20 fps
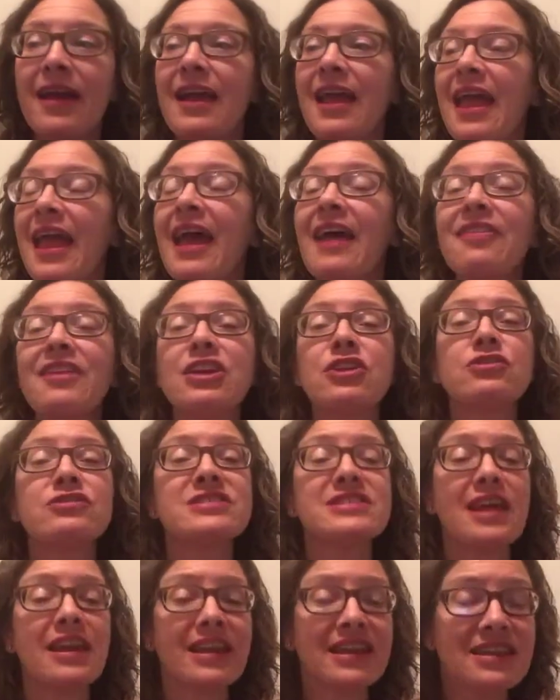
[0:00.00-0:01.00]
and that you're
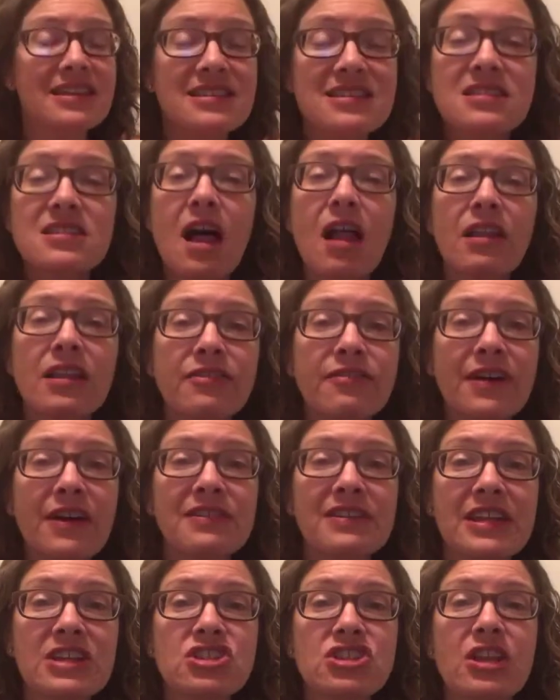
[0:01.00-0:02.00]
setting a solid
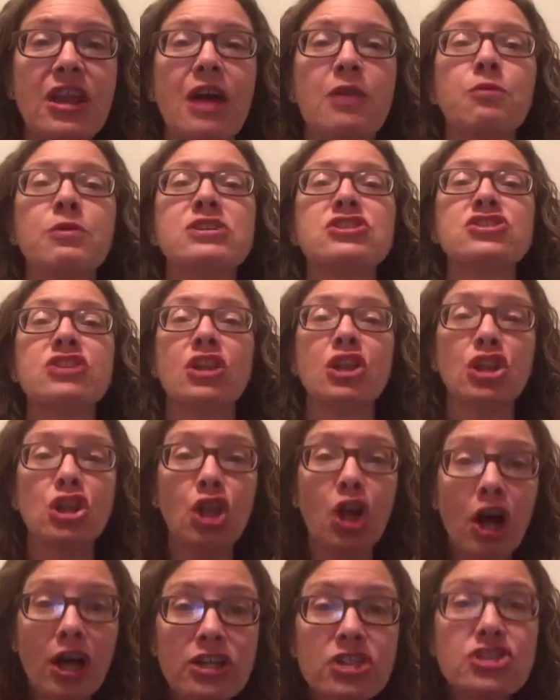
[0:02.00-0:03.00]
foundation on which to
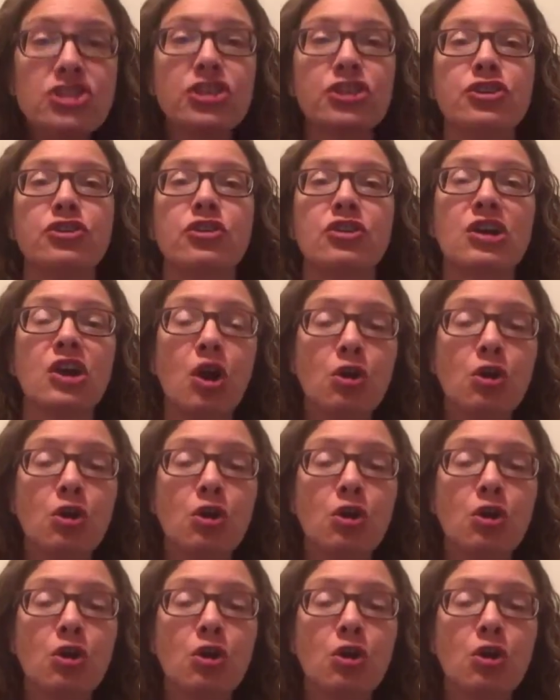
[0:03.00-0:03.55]
launch your